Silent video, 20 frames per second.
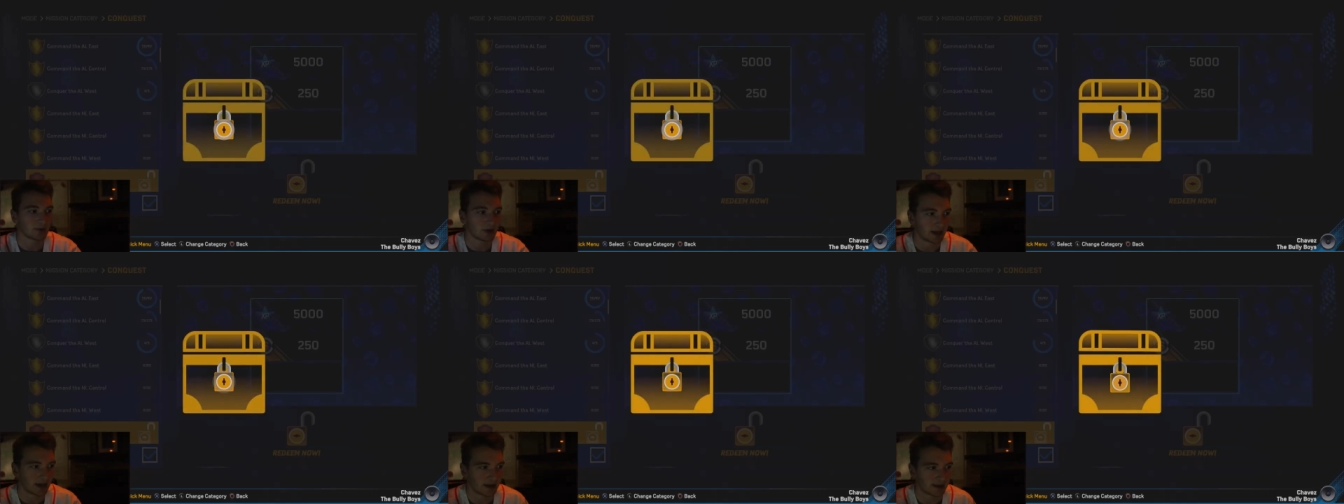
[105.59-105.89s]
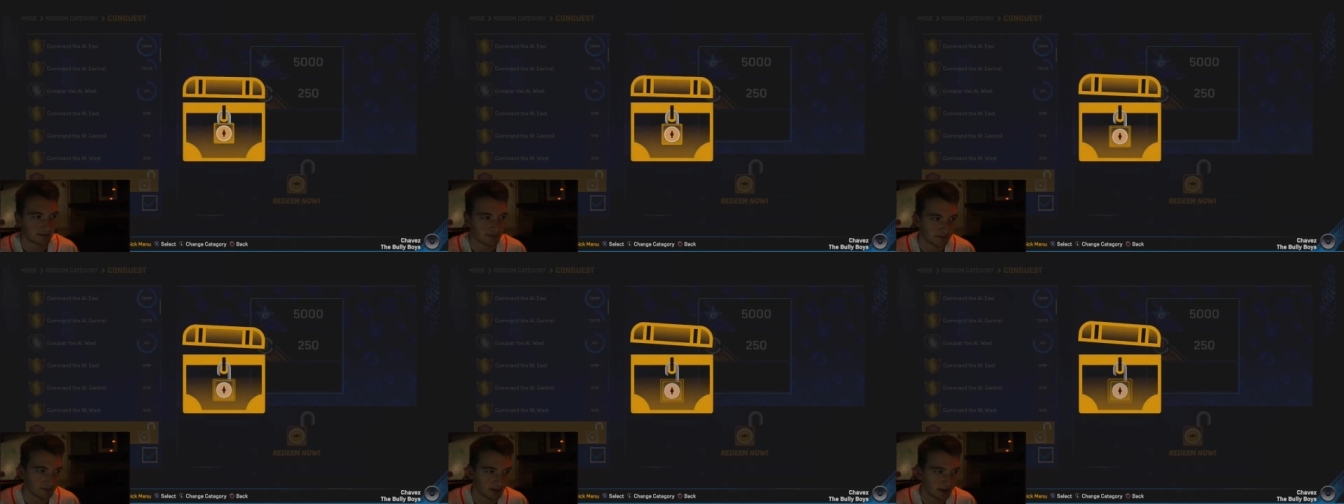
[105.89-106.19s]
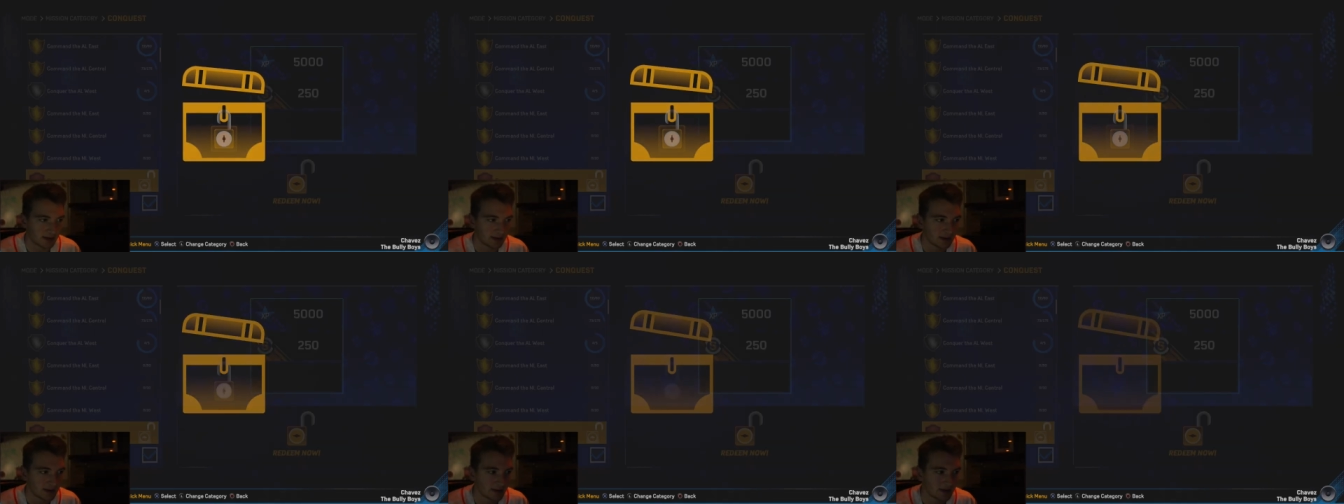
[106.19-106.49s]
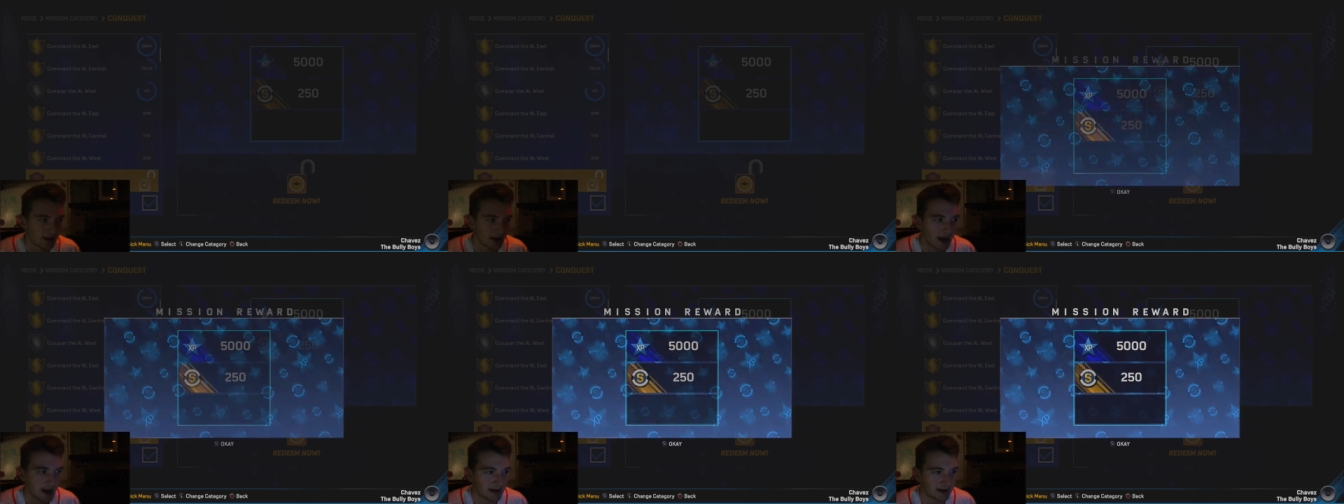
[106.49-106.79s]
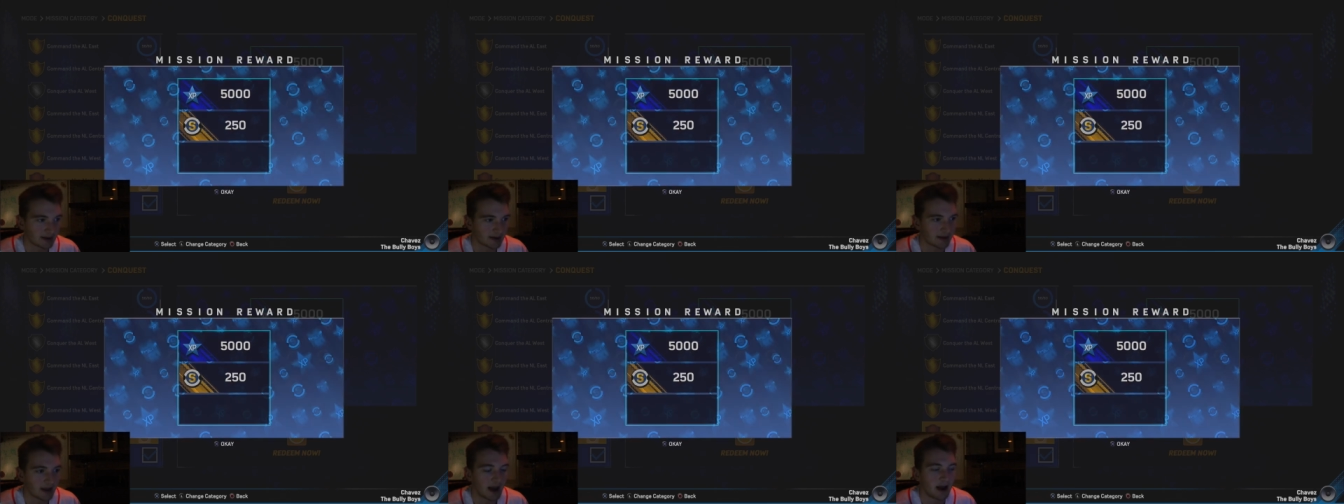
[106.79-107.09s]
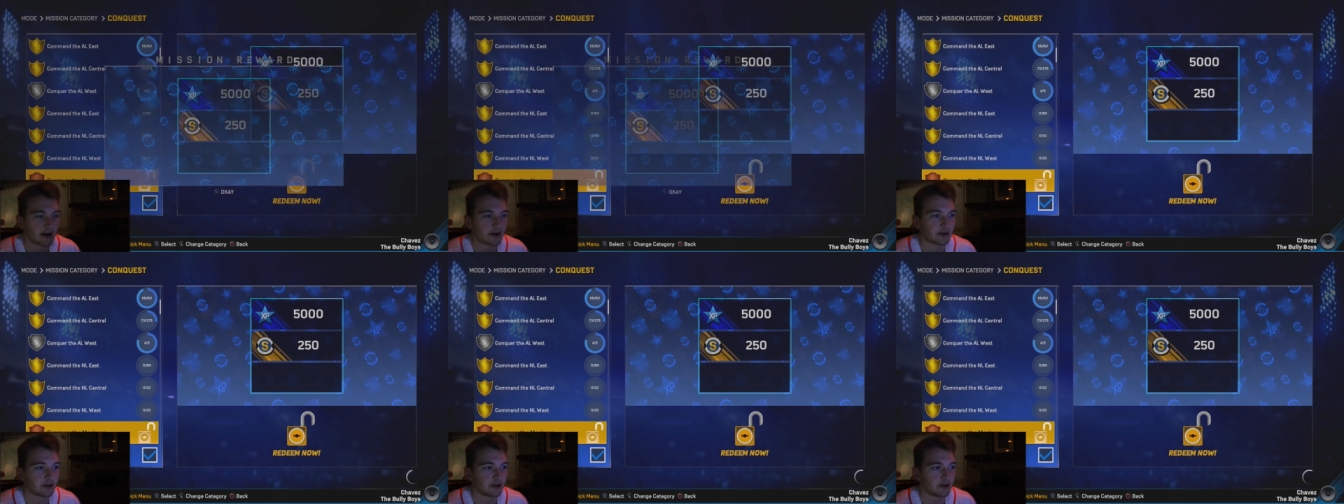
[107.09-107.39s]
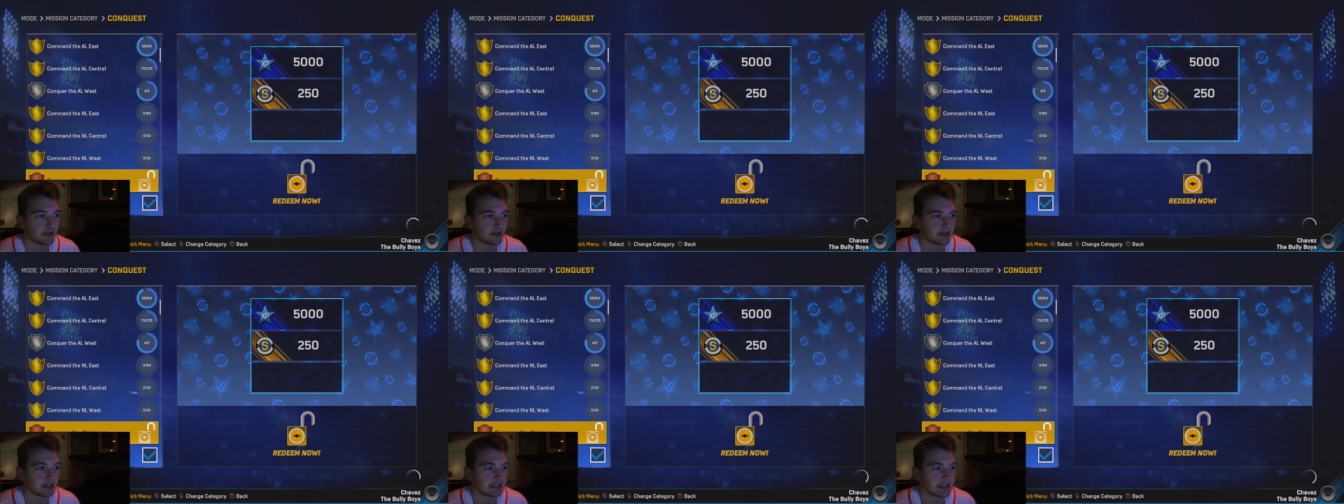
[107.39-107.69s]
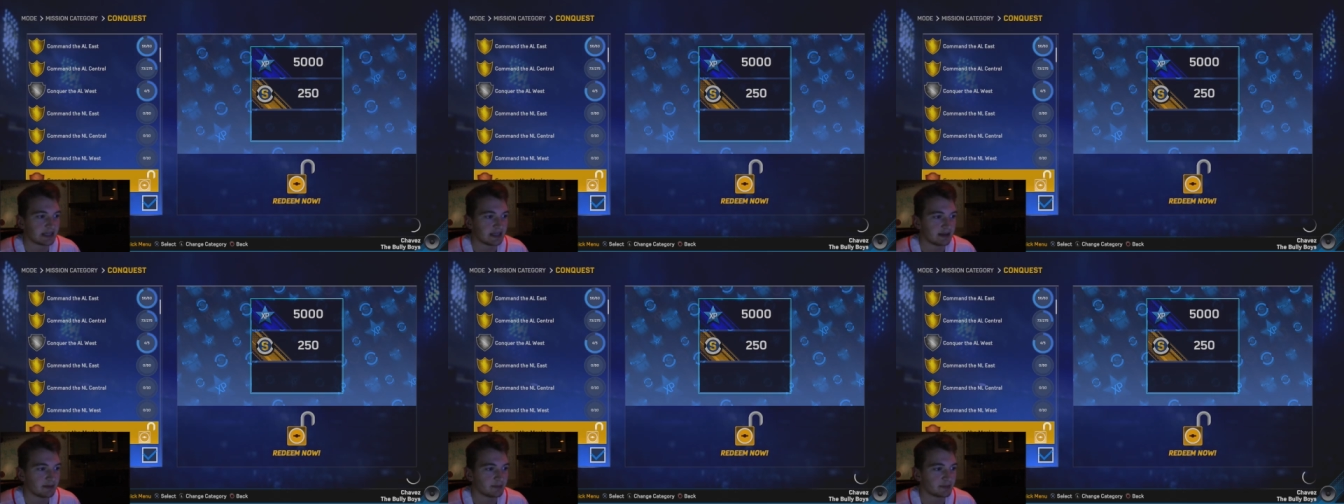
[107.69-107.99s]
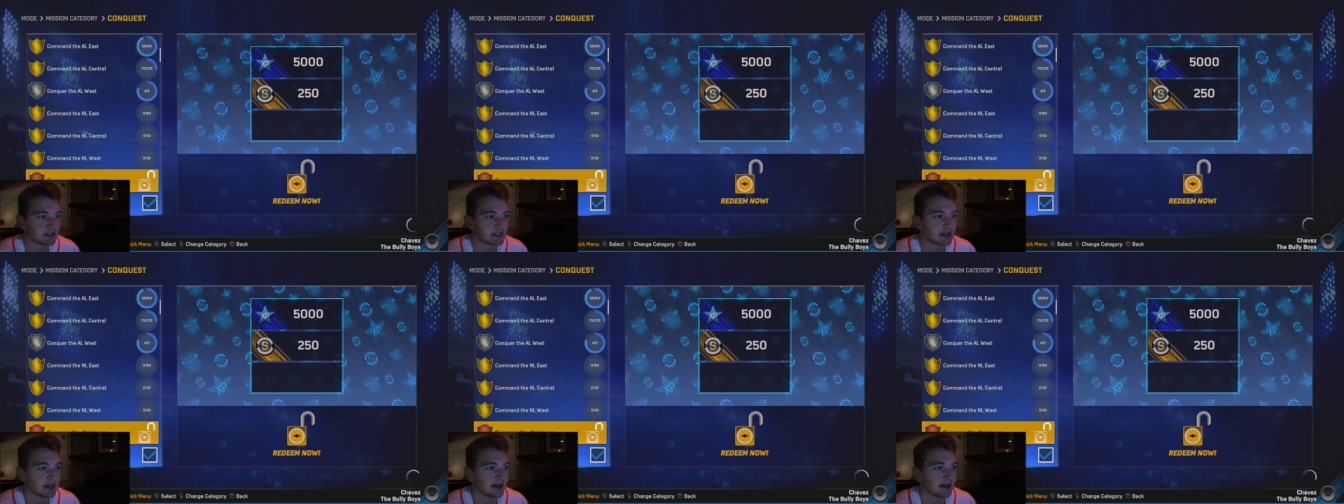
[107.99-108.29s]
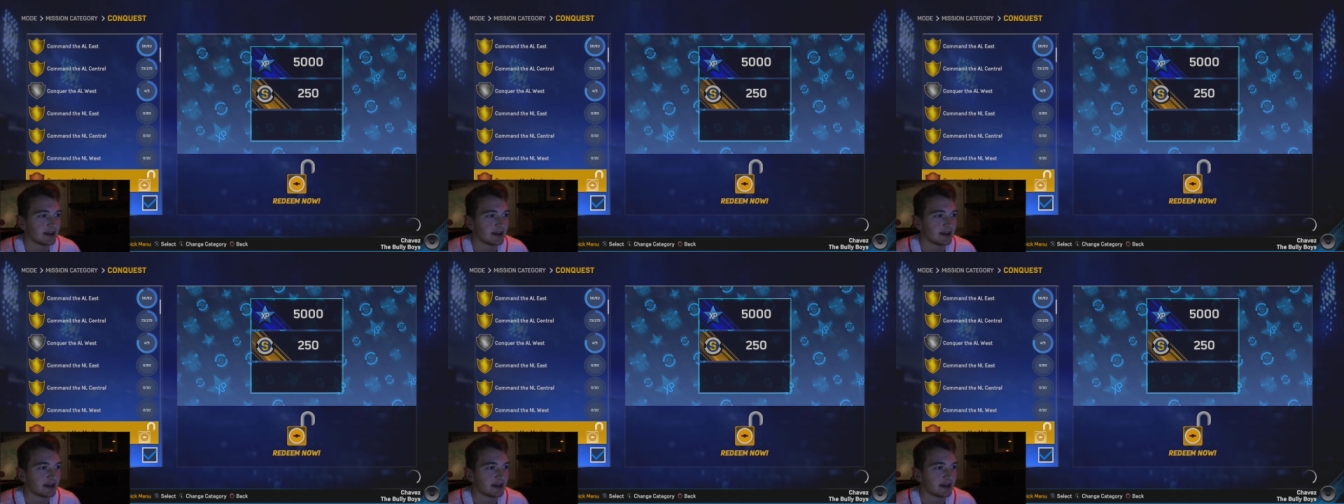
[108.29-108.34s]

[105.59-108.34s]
but I have like, I conquered all the teams.